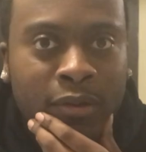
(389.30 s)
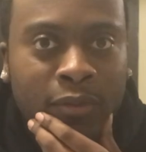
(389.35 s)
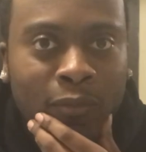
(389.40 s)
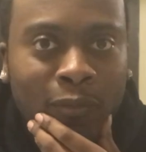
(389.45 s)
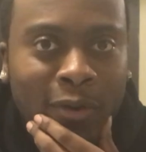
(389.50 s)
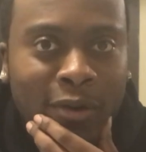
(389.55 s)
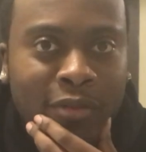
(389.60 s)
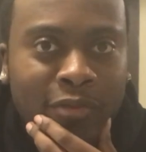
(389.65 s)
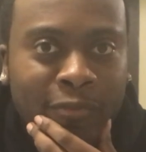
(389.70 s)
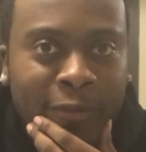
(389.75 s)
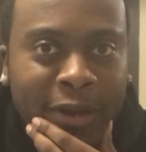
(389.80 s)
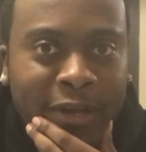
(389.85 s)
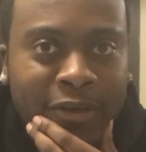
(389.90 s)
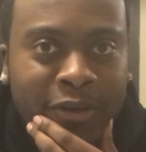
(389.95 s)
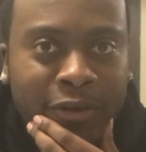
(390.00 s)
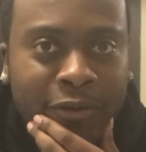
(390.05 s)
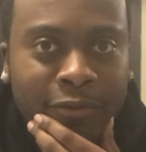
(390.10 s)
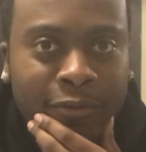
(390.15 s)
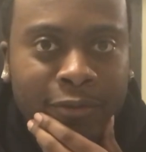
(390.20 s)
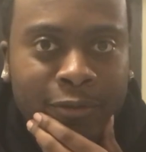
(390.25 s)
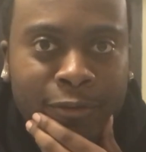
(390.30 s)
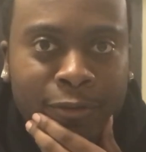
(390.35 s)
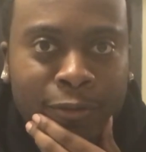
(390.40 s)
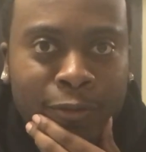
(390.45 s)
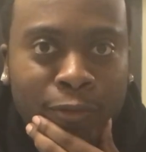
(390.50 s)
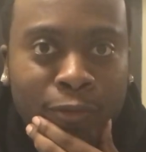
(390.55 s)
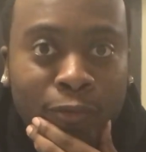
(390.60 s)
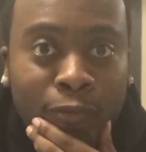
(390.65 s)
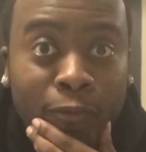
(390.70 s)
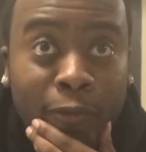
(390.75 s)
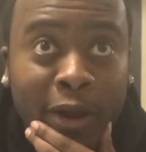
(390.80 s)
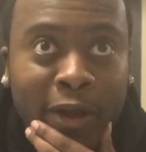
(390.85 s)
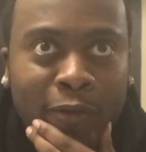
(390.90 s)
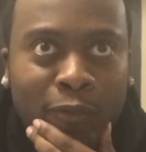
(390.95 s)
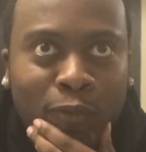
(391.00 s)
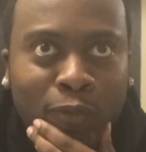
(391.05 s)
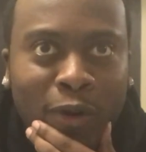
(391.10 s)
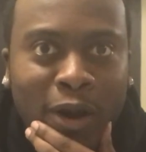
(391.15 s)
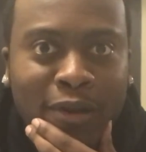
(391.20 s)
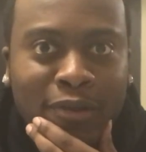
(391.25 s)
What does Rick do? Rick
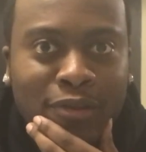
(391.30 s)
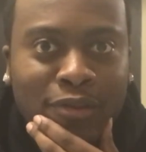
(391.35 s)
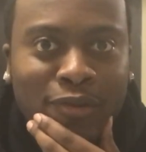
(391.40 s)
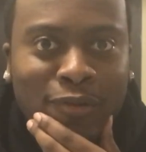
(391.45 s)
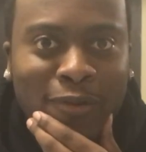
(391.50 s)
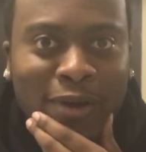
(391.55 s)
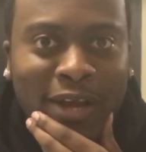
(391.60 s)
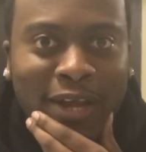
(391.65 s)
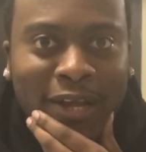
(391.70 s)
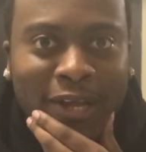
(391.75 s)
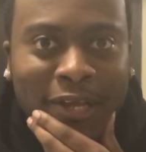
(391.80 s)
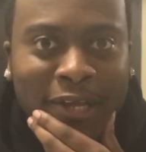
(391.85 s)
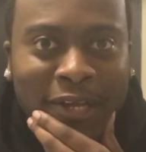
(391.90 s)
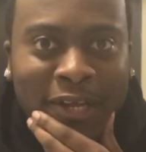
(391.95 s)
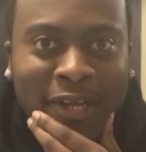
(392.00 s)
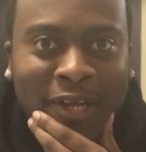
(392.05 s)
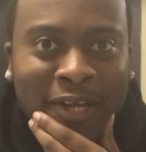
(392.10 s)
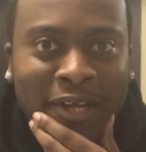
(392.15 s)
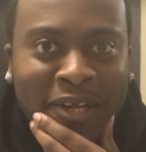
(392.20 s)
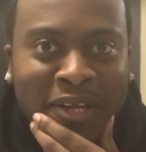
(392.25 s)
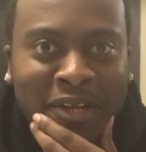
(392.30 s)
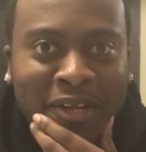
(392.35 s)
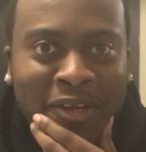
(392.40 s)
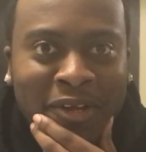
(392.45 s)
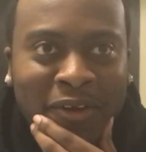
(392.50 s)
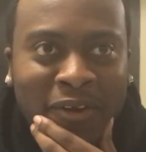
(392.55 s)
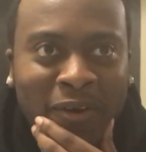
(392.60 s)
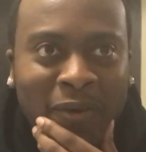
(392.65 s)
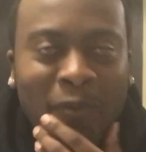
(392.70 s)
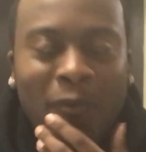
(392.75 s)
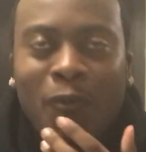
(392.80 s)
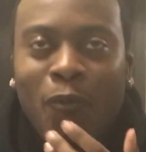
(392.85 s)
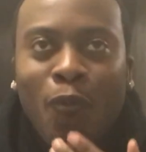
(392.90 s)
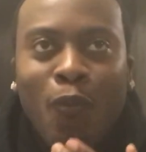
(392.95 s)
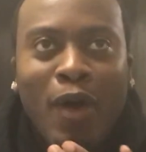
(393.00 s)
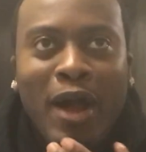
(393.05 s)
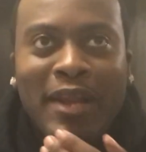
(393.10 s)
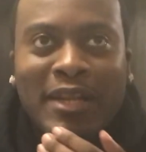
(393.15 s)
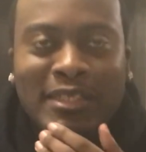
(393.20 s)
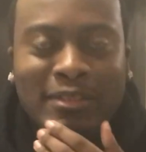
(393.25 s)
runs away.
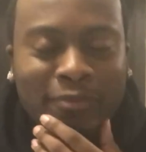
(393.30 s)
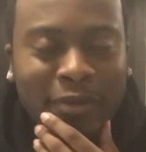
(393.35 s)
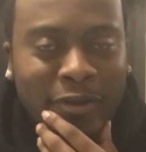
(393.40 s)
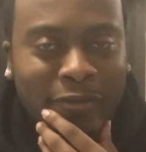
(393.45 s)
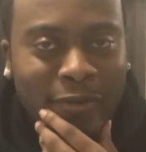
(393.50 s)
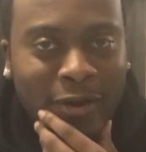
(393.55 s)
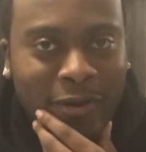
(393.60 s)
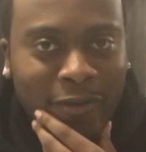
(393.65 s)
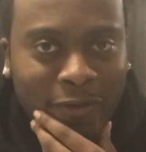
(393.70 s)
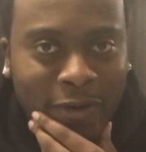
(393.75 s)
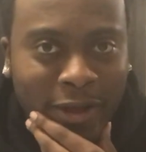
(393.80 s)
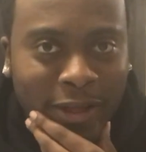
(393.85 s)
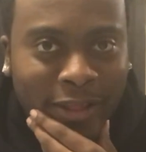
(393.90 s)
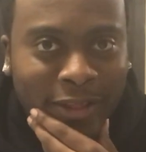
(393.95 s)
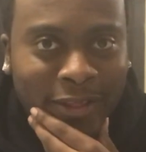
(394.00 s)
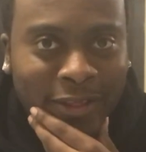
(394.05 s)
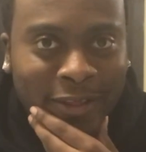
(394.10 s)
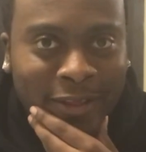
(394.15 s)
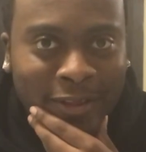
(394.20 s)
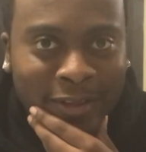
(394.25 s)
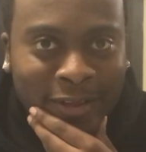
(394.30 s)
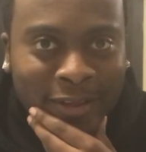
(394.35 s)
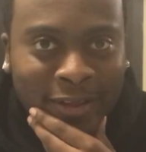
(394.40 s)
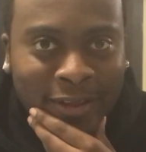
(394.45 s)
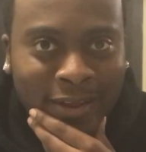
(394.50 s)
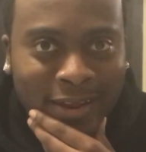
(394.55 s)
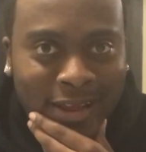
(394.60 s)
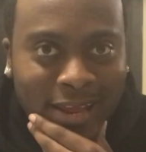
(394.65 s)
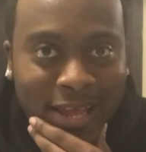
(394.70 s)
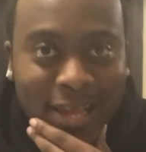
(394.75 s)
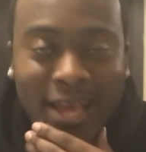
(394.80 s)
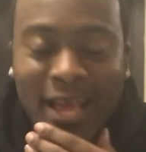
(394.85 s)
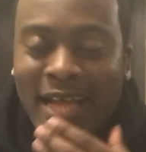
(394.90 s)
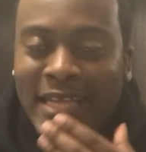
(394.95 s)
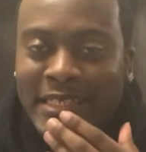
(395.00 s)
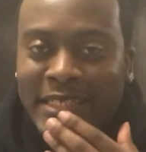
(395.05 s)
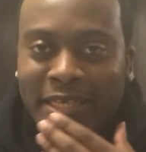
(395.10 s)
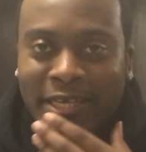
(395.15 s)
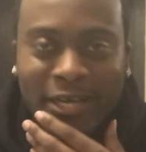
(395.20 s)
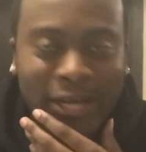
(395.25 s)
Why does Rick run away? He
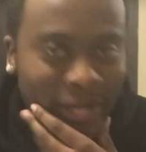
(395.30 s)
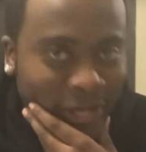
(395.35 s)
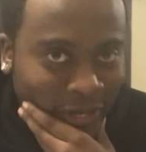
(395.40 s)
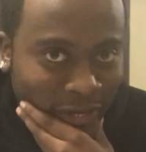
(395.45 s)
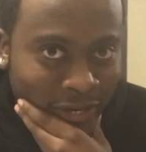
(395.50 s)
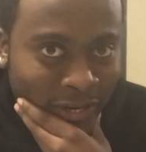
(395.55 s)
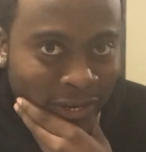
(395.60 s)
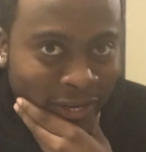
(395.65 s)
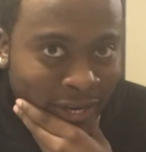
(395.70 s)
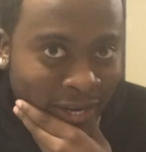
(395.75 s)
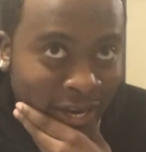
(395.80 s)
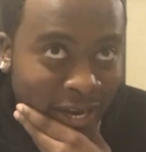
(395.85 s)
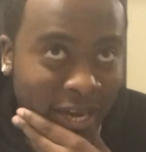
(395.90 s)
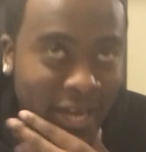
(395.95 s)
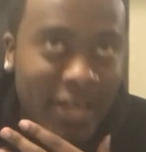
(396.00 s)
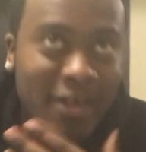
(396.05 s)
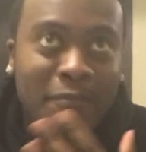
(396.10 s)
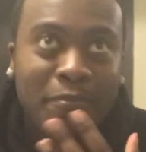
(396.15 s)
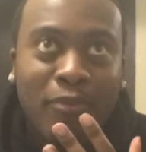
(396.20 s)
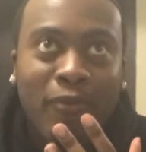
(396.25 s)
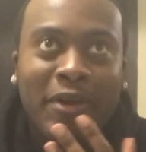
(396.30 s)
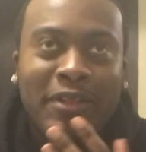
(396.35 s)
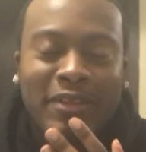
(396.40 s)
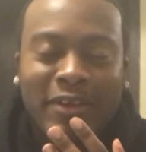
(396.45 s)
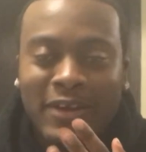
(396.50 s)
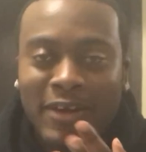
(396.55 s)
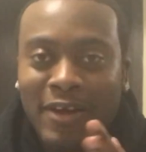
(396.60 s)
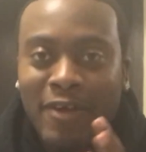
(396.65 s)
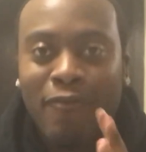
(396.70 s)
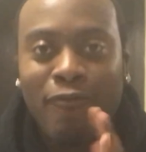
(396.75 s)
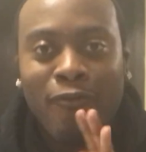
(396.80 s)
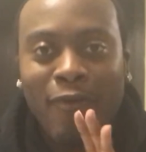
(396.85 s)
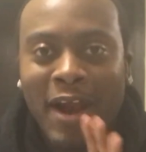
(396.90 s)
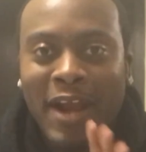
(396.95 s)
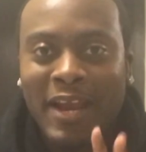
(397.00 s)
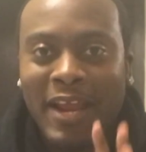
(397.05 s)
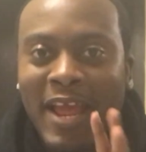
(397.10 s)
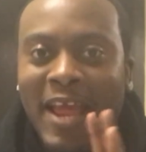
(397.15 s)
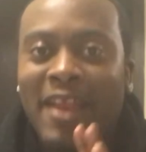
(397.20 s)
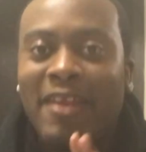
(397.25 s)
has a gun. He could point the gun
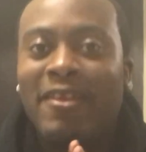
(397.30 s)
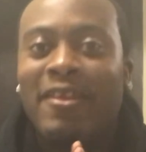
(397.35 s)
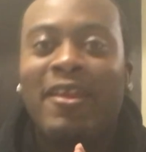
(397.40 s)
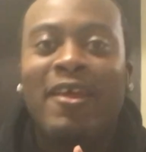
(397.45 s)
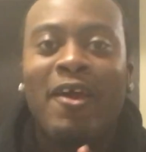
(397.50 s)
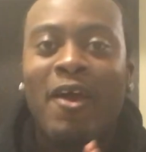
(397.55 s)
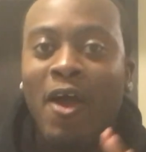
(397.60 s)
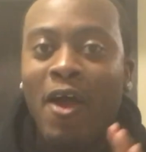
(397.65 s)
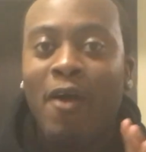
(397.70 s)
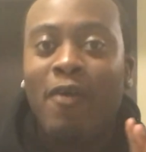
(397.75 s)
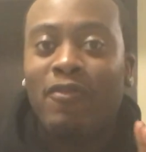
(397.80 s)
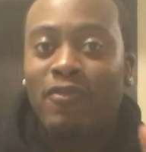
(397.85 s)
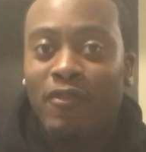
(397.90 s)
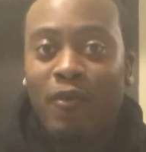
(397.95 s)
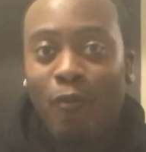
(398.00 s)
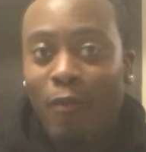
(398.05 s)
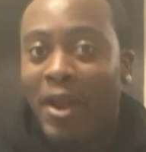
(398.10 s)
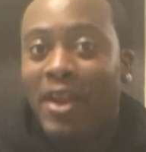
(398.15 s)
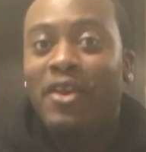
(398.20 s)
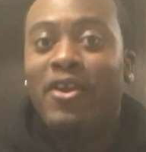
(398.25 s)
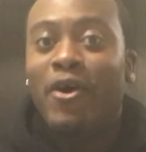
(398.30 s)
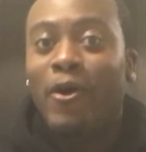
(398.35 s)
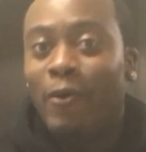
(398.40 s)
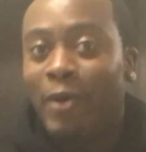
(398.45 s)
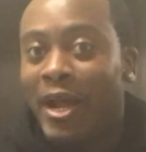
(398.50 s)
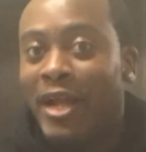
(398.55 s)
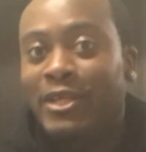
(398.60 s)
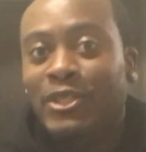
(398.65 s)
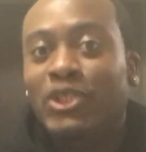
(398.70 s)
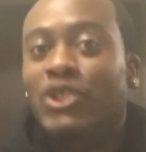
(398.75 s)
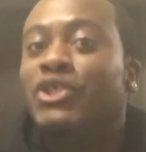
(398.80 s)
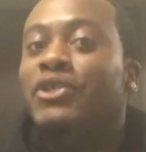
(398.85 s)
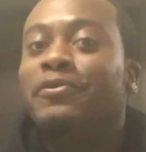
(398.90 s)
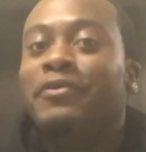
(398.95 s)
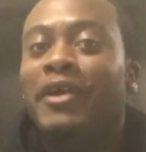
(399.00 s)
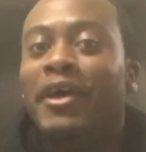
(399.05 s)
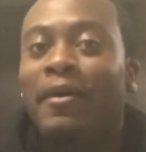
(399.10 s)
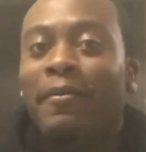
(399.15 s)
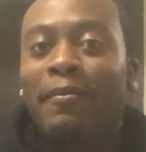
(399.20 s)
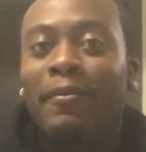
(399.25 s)
right in the window and
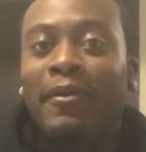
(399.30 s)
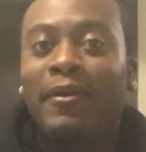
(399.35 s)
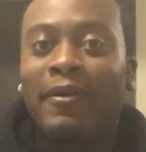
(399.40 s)
shoot him.